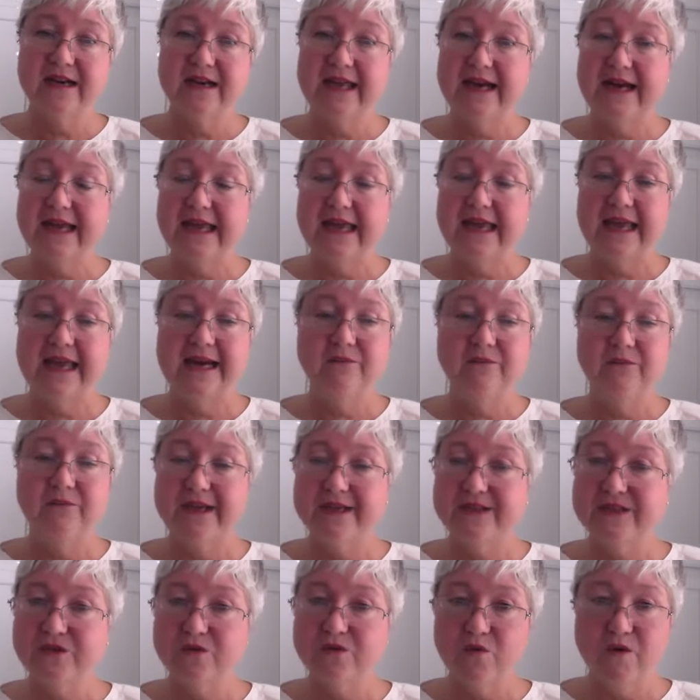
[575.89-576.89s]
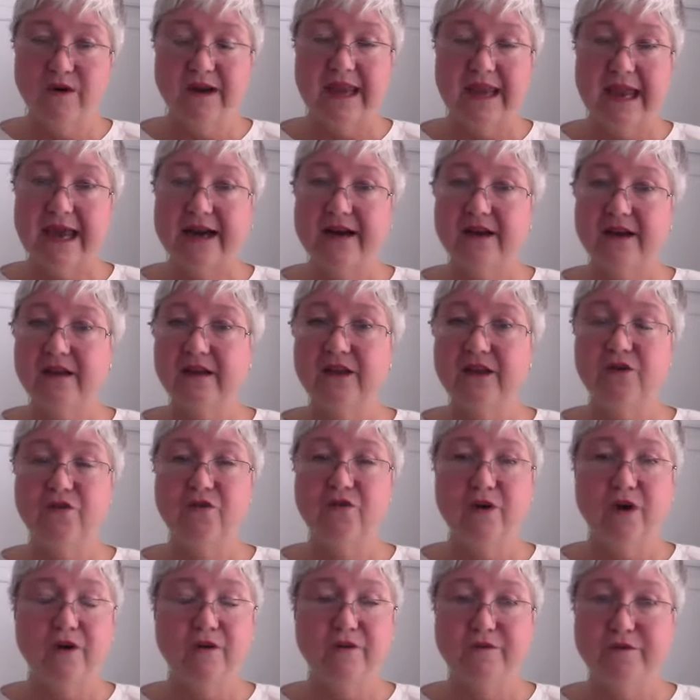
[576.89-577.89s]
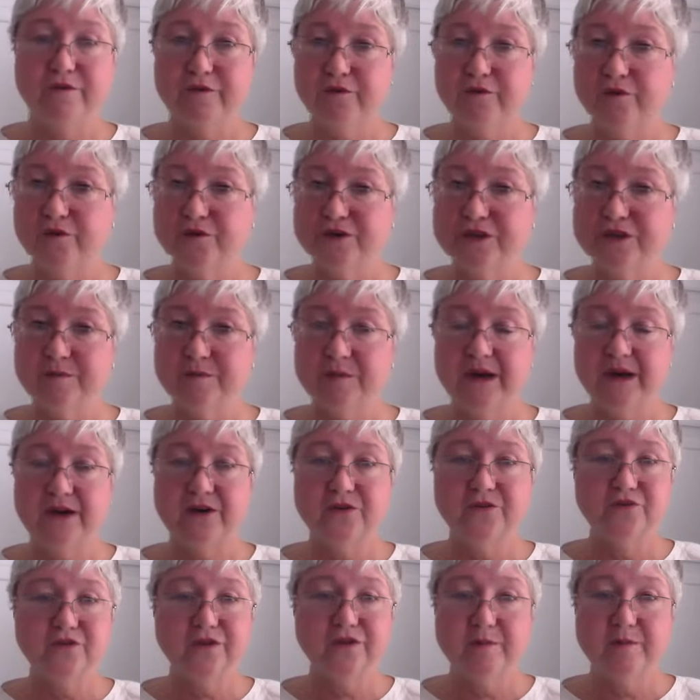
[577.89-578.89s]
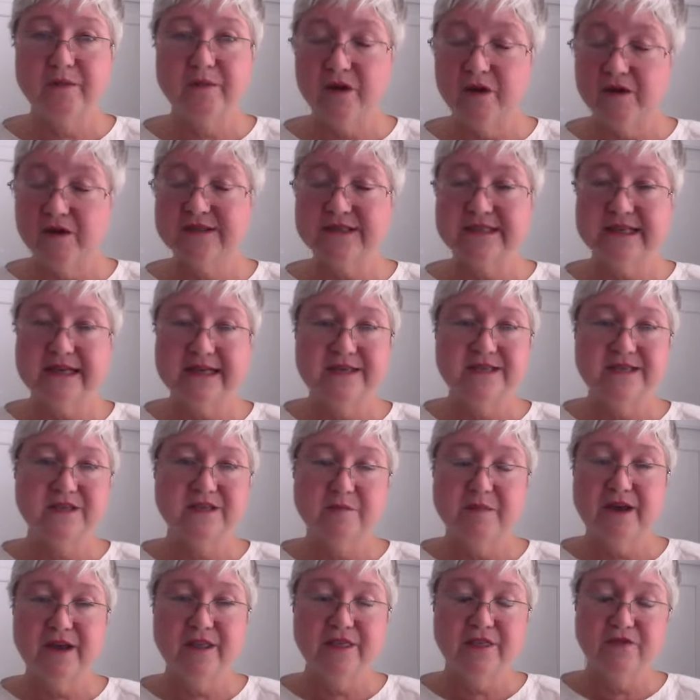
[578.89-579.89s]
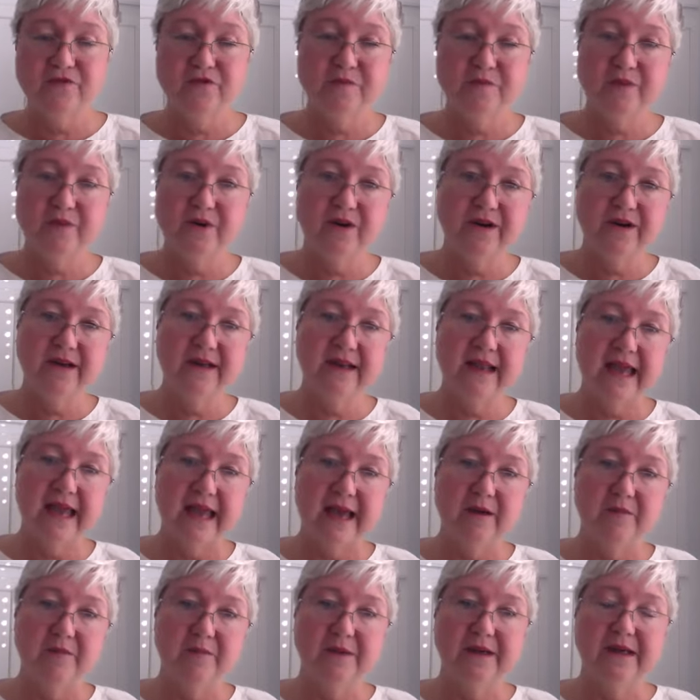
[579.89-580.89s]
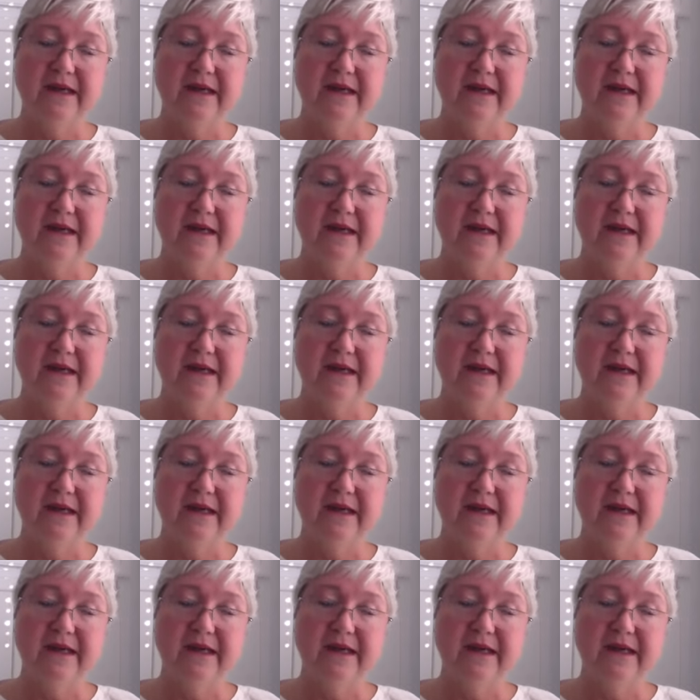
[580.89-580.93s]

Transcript: And again, it's organically grown, full spectrum, all tested by third-party lab.